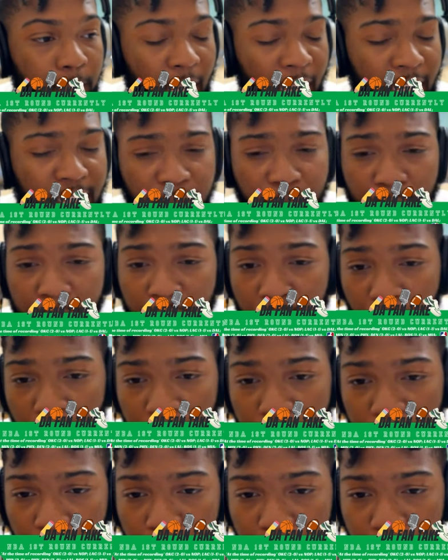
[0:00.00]
KCP
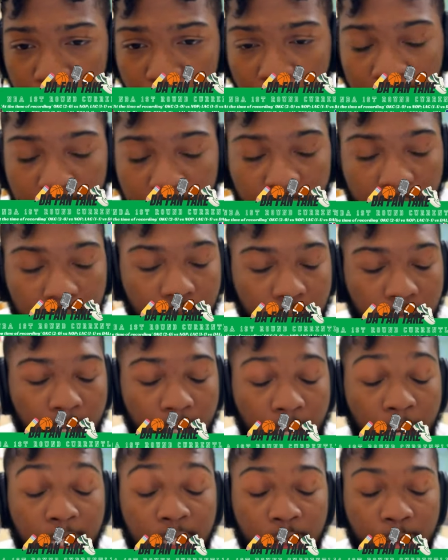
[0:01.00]
off of him, KC,
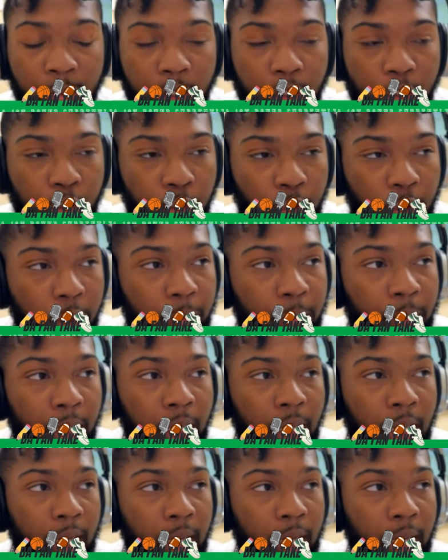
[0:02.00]
KCP trip,